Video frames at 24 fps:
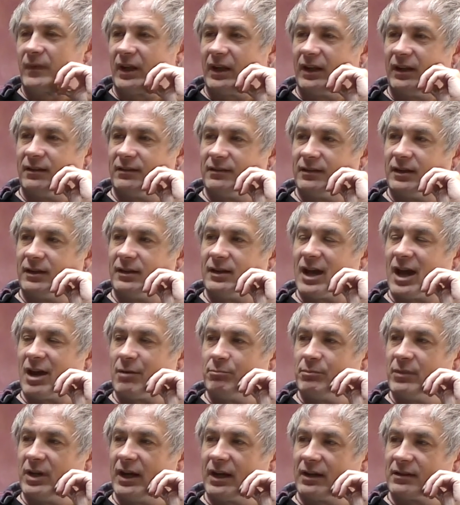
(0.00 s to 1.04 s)
is in
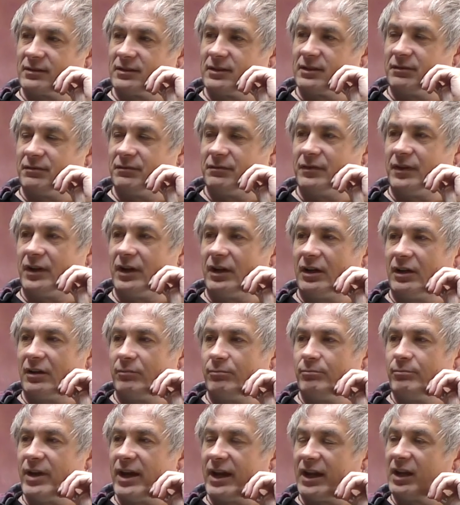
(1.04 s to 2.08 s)
that mix of uh,
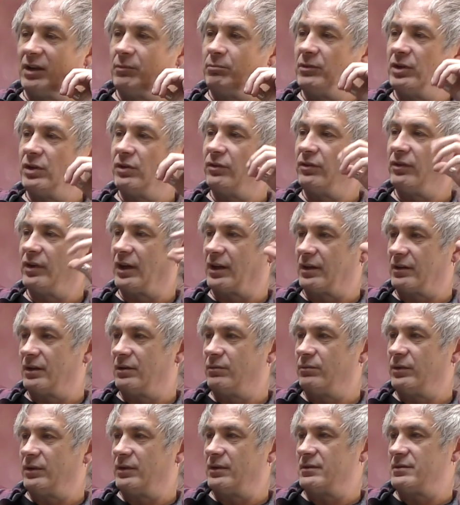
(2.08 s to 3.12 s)
making music that
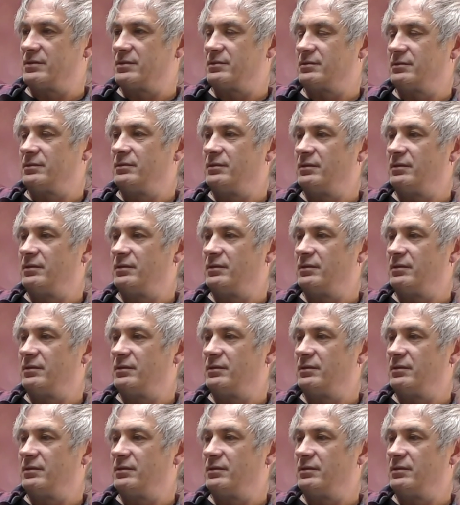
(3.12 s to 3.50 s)
was